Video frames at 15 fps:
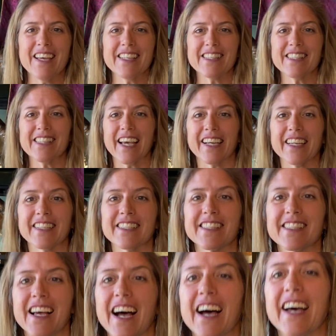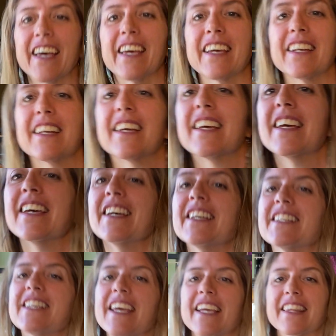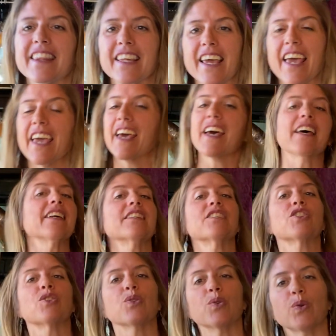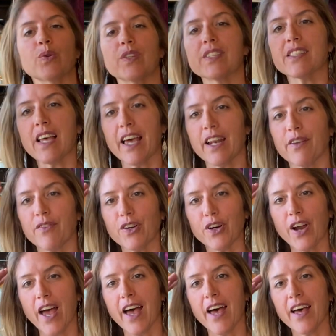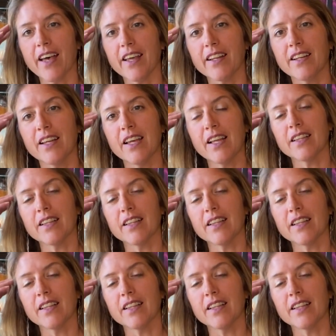Second side. Take the hand to the side of your head.